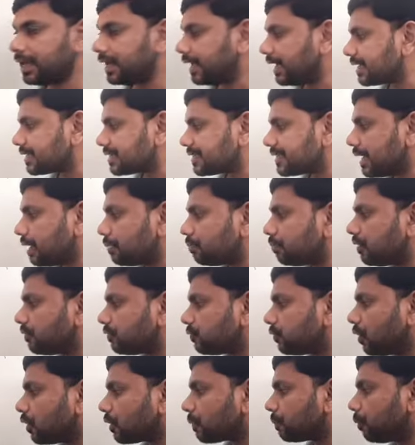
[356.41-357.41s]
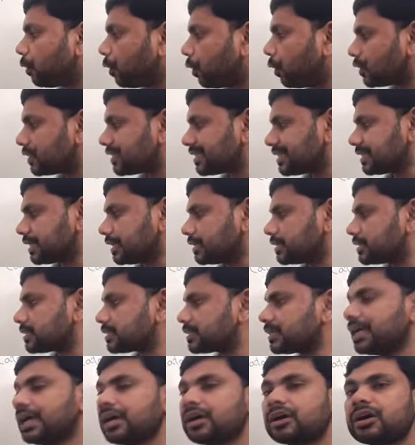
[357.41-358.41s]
Example for poisons: